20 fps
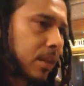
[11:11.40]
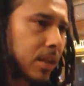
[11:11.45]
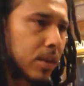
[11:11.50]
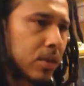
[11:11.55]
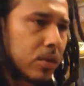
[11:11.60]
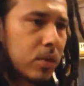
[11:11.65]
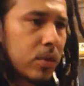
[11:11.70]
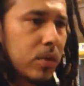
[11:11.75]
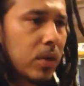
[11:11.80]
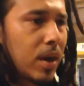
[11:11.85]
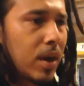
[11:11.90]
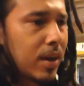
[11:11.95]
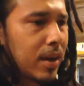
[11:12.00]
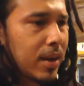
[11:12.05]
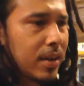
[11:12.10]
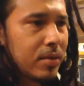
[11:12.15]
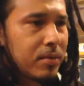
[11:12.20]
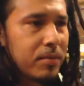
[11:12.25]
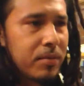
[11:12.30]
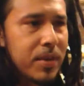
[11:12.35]
Digital, I
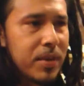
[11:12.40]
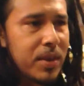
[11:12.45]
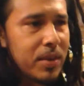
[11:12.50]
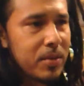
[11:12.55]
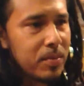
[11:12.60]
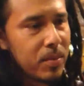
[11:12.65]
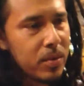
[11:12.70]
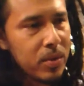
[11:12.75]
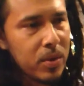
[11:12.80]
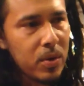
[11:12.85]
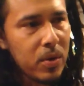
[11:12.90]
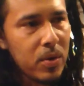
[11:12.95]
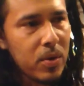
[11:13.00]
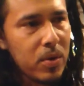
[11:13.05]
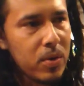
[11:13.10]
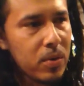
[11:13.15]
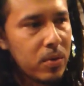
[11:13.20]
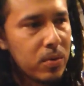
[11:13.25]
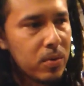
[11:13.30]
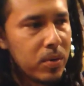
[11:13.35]
got the Facebook, the
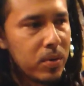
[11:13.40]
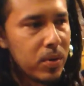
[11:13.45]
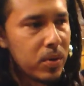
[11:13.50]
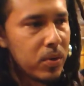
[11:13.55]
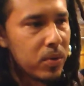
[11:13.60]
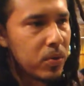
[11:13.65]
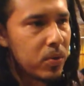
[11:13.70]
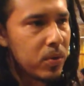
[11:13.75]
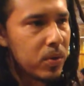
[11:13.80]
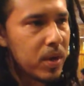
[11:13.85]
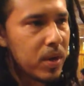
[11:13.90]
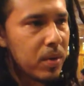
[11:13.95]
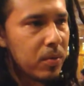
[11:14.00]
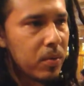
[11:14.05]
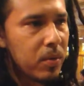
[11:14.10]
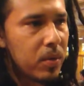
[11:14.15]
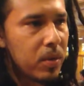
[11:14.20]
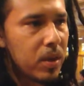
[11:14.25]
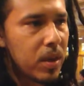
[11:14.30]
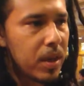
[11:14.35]
whole social
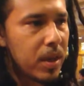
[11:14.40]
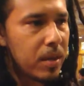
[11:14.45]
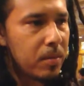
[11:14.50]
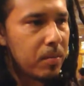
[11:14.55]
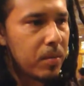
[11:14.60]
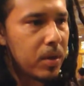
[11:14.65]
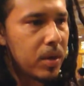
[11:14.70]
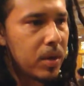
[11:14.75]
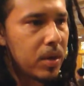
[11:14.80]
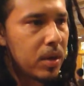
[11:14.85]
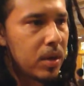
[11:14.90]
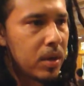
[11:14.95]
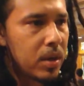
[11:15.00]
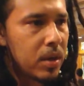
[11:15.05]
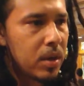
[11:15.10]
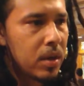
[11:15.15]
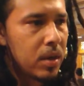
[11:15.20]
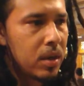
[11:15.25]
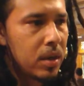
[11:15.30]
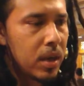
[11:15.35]
network thing. But
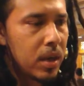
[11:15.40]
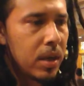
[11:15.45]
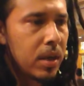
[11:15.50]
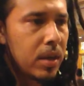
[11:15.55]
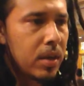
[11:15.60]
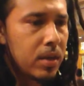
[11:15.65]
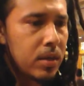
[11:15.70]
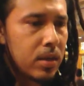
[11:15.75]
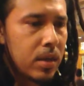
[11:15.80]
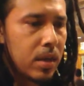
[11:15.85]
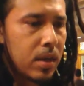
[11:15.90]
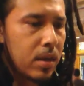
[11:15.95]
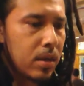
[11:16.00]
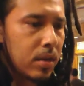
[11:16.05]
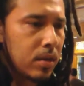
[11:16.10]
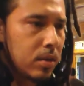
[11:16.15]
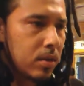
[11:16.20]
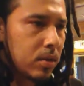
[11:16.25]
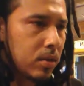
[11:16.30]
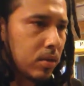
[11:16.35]
yeah, it's
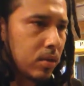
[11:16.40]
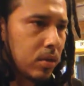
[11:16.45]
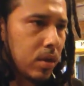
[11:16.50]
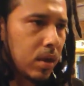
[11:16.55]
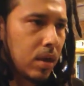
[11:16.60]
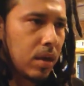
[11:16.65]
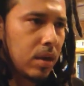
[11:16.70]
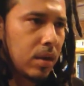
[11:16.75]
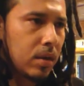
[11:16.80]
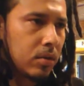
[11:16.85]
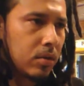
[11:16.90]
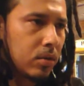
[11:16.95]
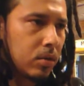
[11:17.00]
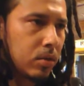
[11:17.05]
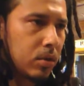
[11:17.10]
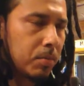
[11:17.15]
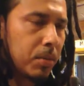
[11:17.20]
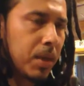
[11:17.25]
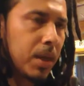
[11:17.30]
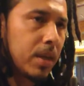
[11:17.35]

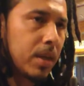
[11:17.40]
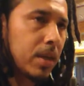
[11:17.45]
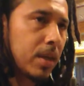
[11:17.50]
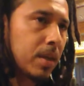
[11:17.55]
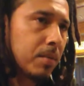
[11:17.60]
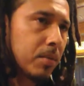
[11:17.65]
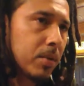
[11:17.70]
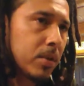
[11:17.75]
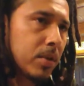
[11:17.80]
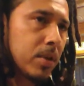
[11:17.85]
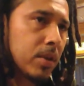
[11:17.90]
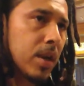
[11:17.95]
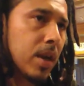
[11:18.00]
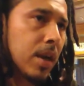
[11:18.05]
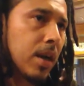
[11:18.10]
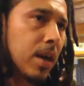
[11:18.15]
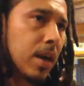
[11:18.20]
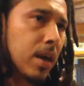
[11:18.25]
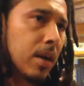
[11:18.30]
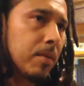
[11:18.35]

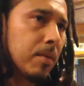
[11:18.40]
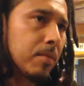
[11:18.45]
JermaineLemus.com.